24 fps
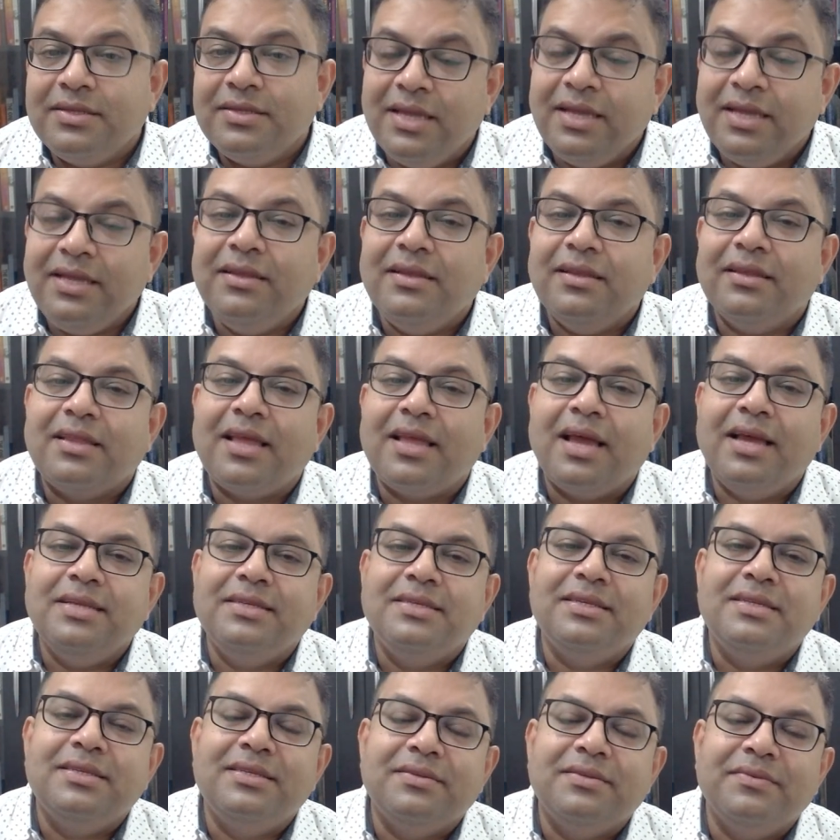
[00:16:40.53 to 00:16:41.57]
Then Thai
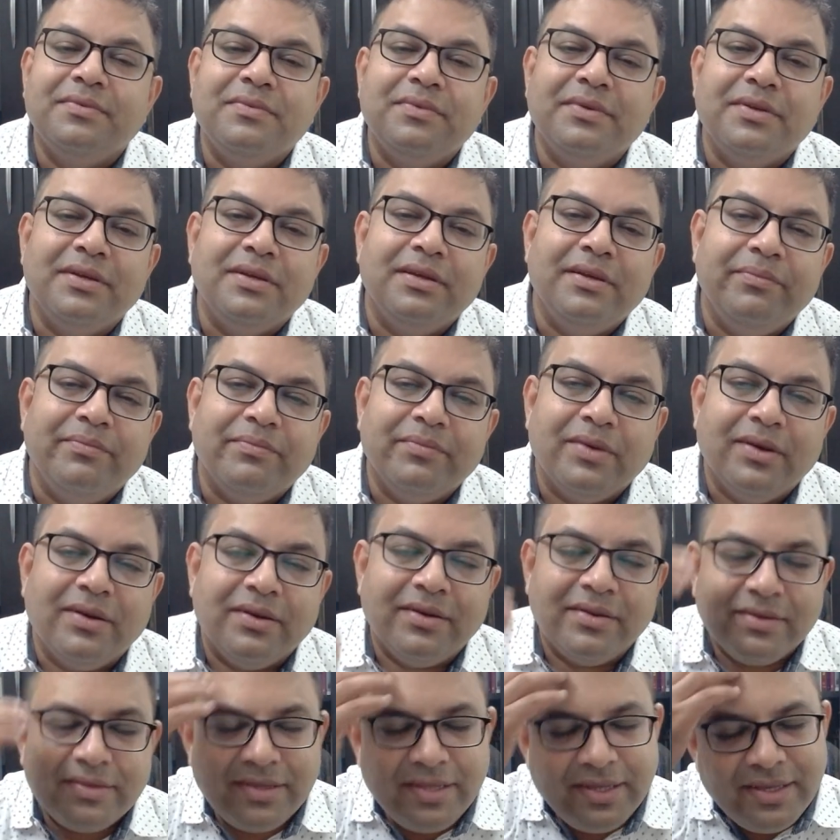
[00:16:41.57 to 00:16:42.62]
says
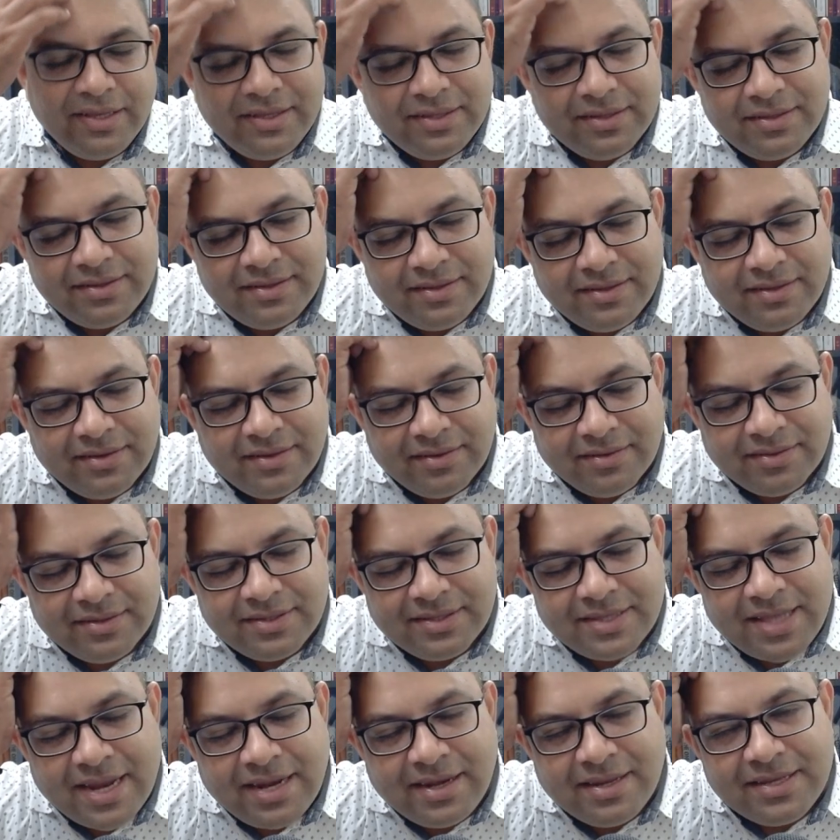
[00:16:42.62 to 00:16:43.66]

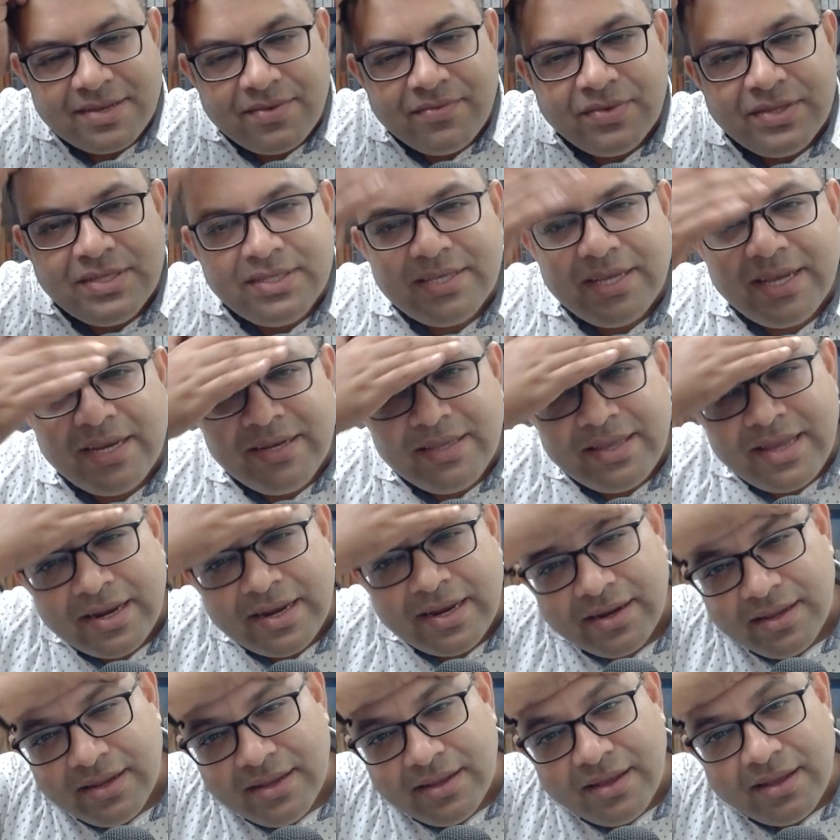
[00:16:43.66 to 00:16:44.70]
that someone said
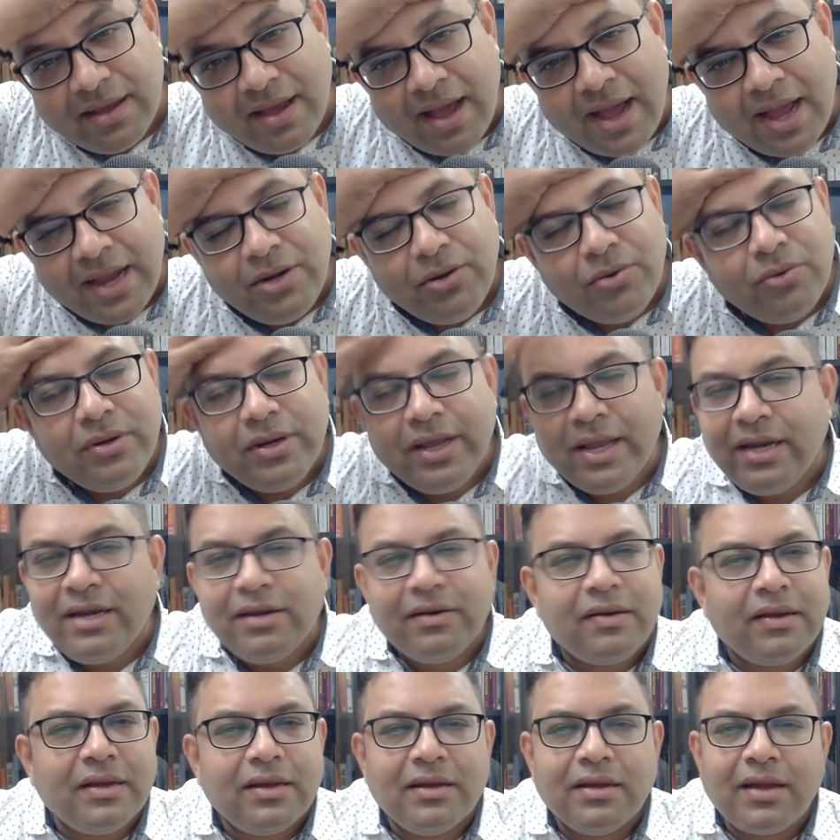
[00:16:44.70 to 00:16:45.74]
that I don't get
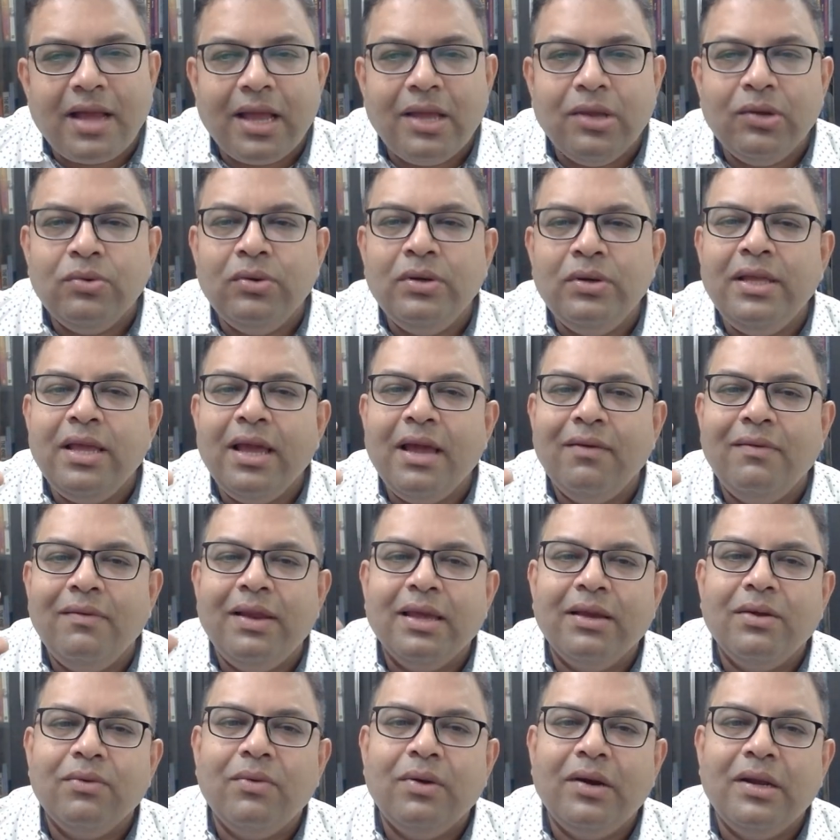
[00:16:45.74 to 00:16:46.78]
drunk, I only have
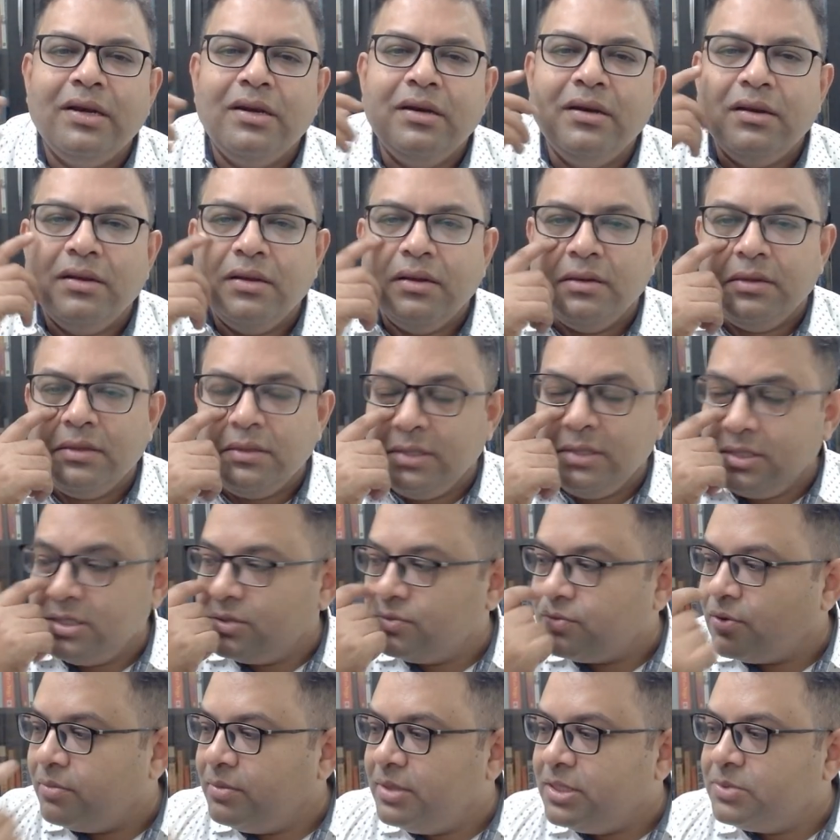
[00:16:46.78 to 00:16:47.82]
like one, this
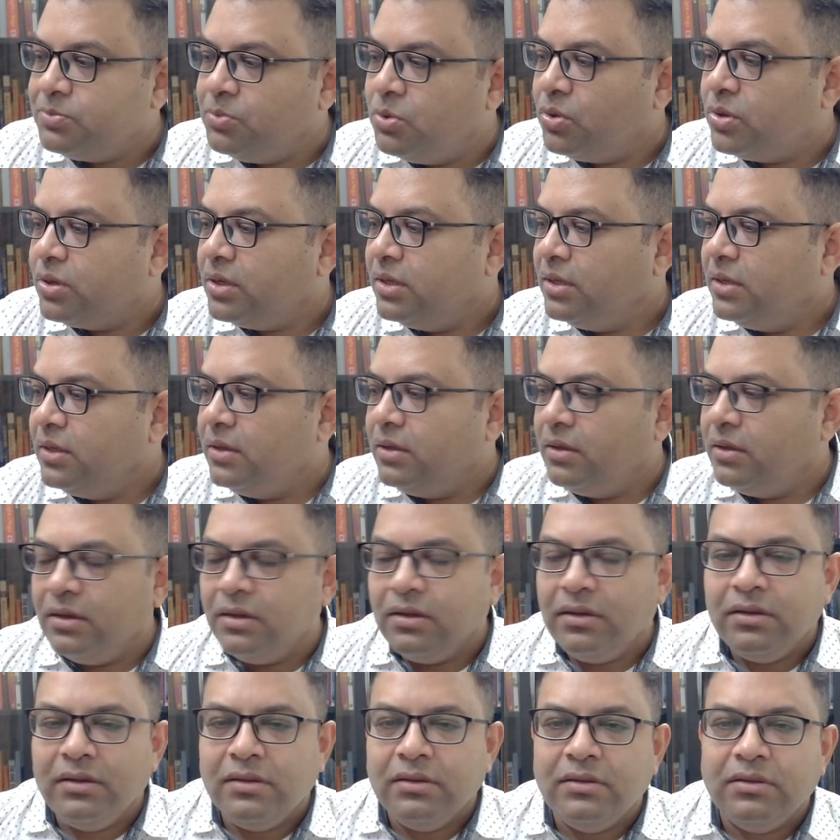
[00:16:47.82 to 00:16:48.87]
is from his book,
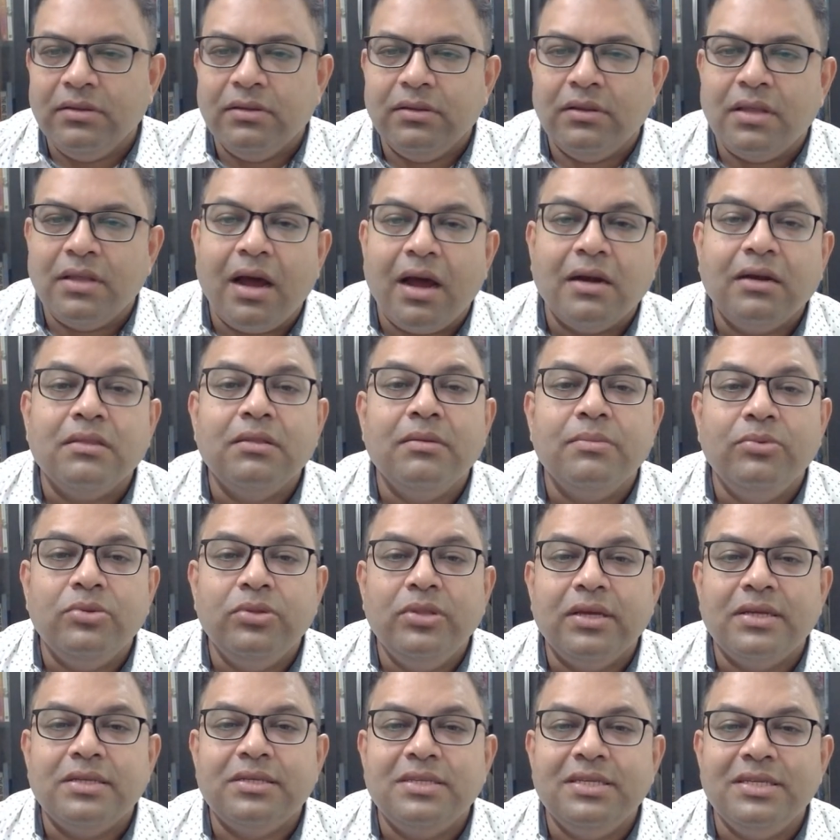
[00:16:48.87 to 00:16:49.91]
The Heart of the
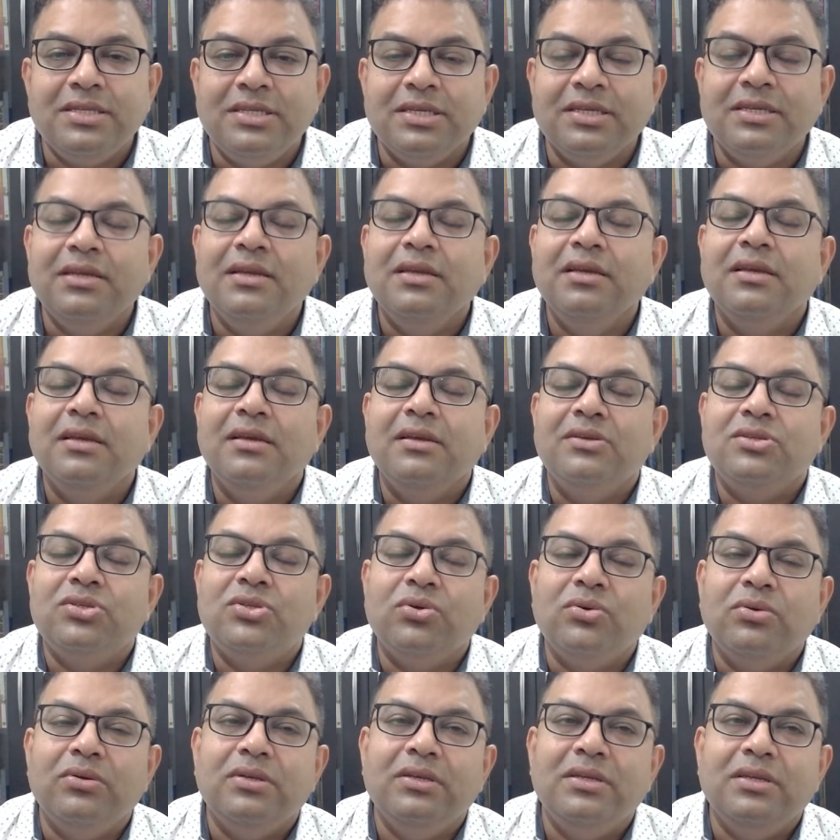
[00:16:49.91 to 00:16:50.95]
Buddha's Teaching.
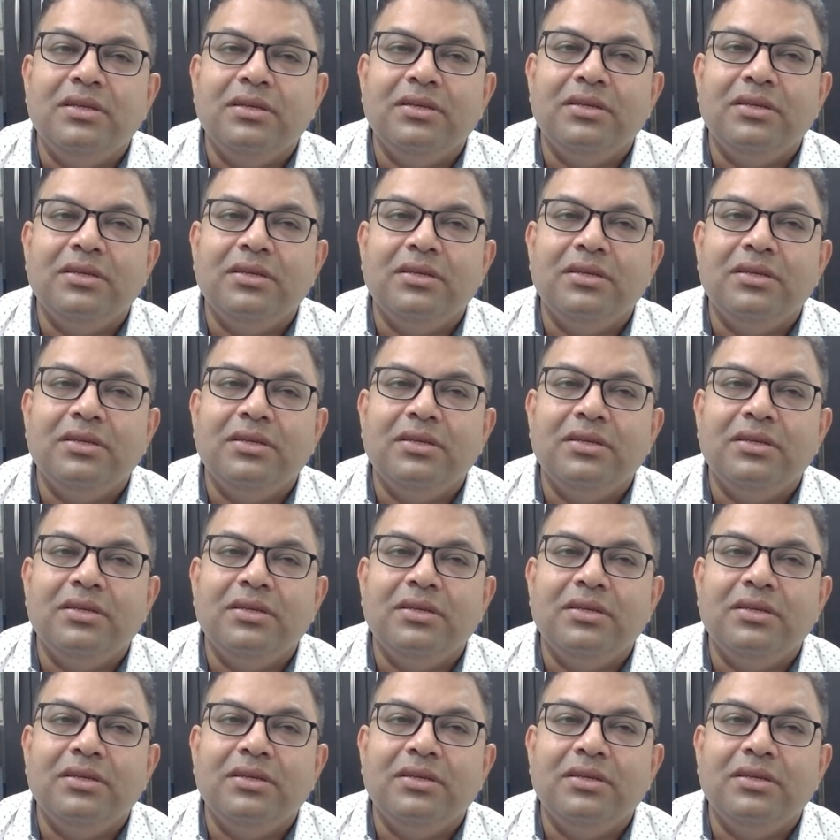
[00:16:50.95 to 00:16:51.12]
So